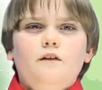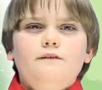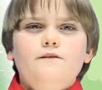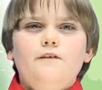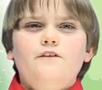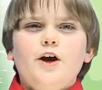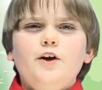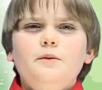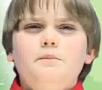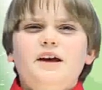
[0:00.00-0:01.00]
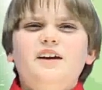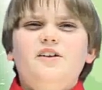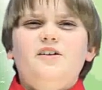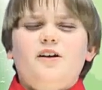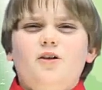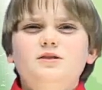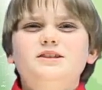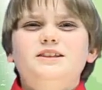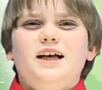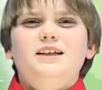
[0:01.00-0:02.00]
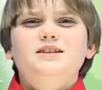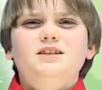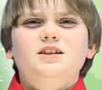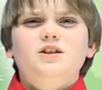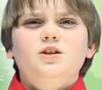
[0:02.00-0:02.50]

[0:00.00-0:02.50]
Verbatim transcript: The very big goat says,